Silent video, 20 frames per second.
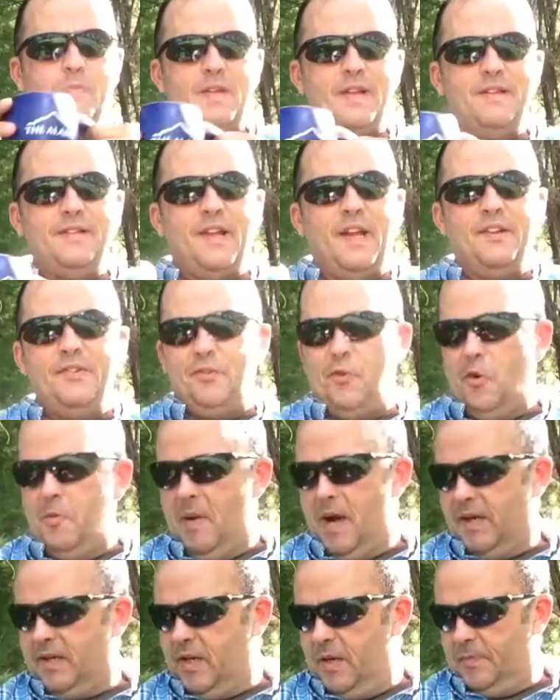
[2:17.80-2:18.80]
As I enjoy
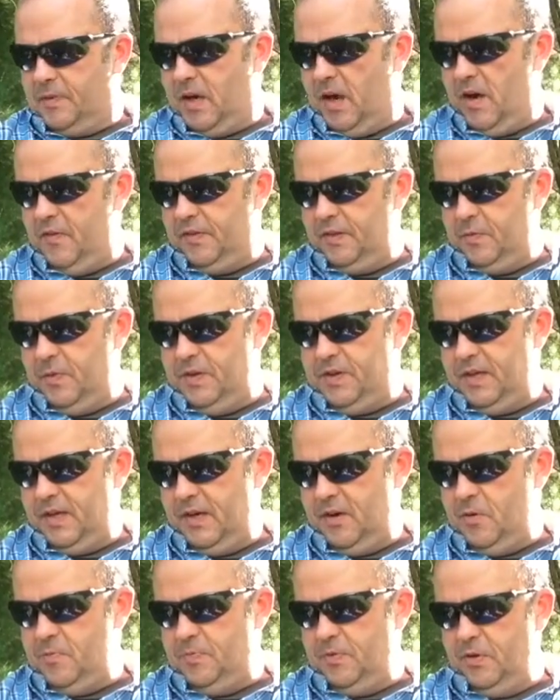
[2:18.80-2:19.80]
my cup of coffee with you, I
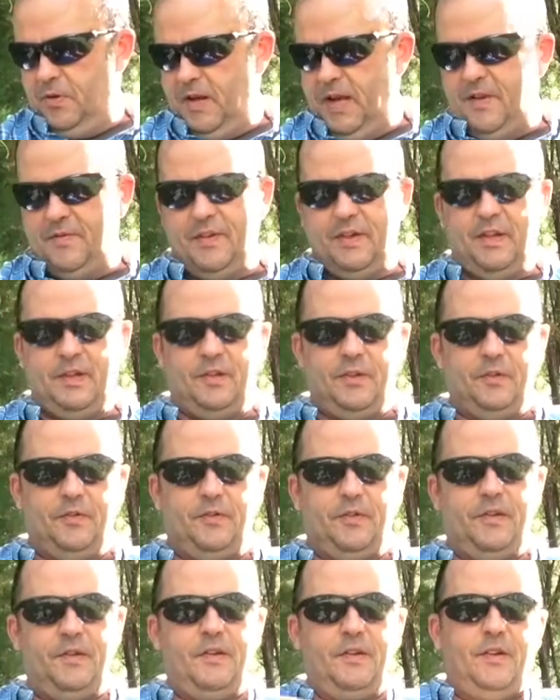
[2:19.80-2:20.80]
hope you're having a good
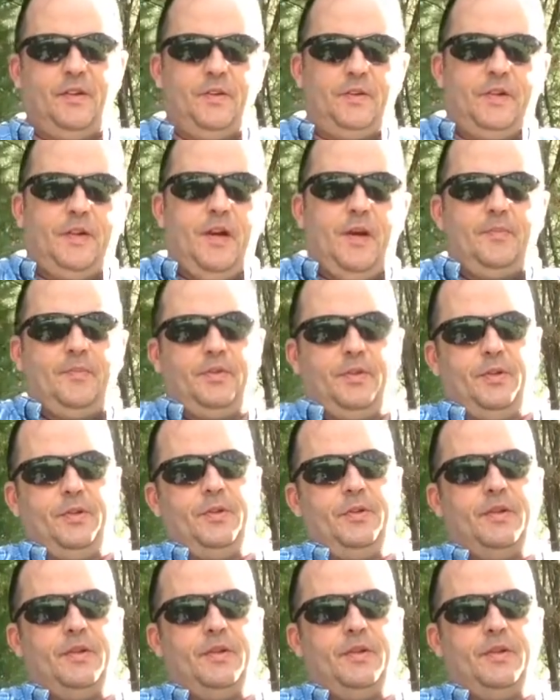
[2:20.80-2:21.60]
cup too.